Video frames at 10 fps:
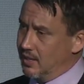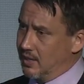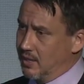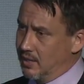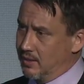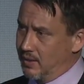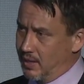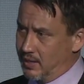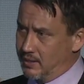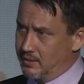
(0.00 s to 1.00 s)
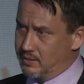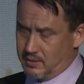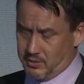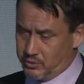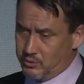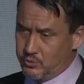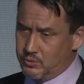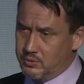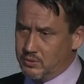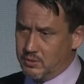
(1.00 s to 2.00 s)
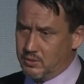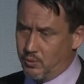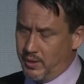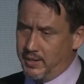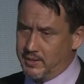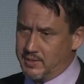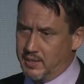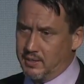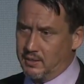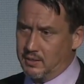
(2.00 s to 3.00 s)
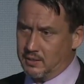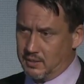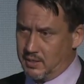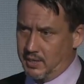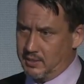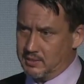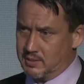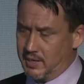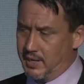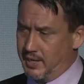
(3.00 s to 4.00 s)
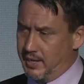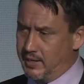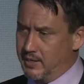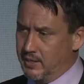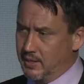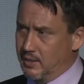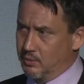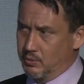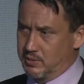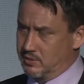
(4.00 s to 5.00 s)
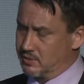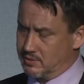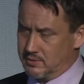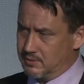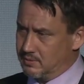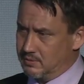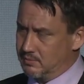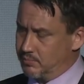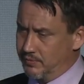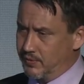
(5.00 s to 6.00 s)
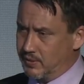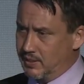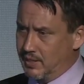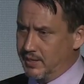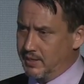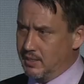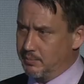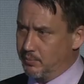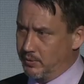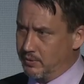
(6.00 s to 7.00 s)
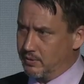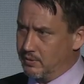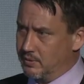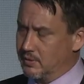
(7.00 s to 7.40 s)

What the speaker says: on a new quiet title case that I had, which is perfectly lined up with